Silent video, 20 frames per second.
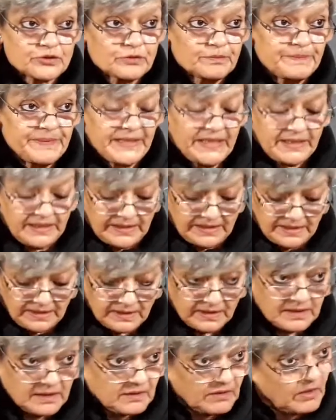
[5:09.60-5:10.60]
to
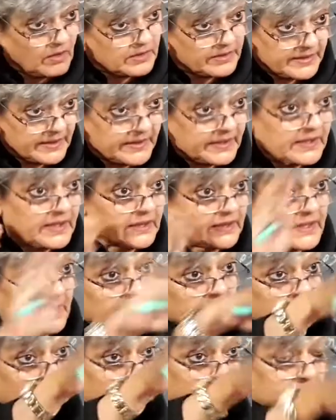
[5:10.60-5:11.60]
B.
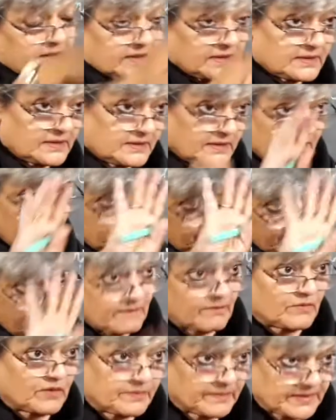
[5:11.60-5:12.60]
five
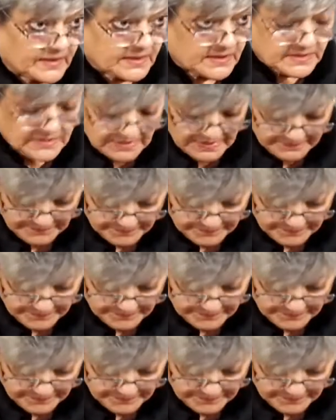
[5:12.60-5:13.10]
more minutes.